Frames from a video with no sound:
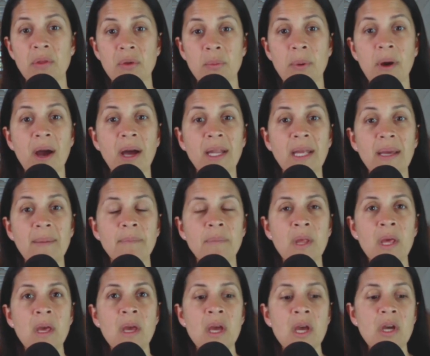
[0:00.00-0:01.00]
with their potty.
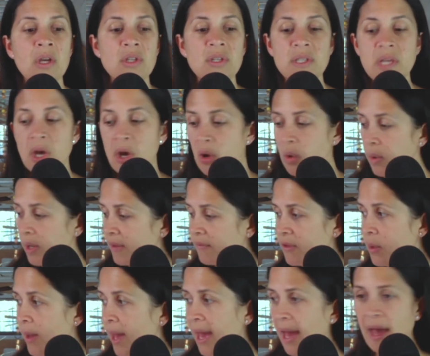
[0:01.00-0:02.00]
So if you